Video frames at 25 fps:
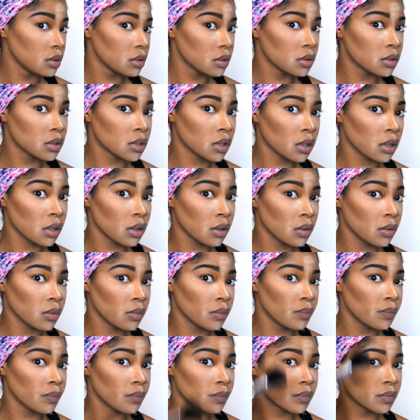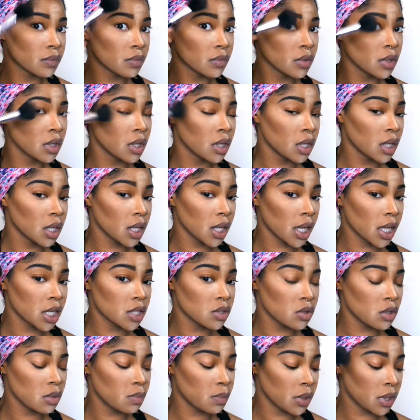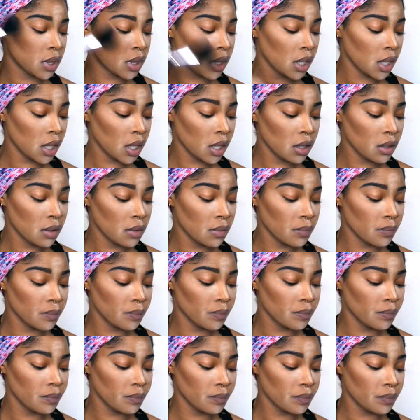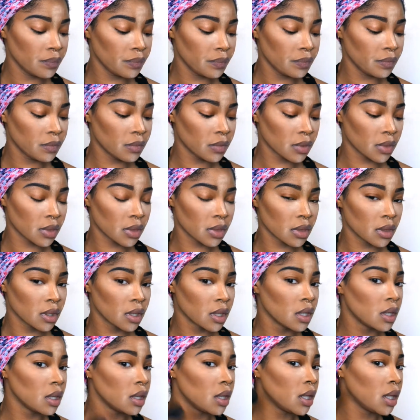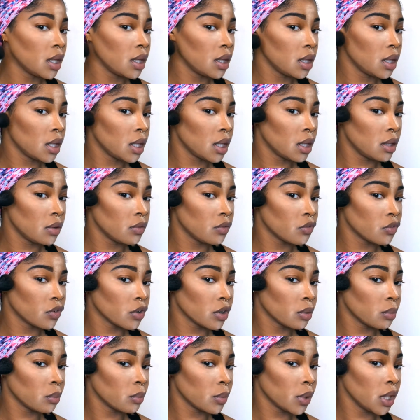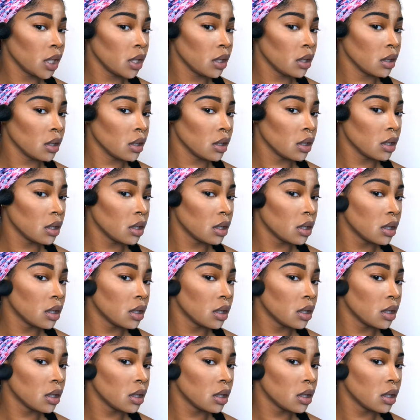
So I sweep it there, and then from here,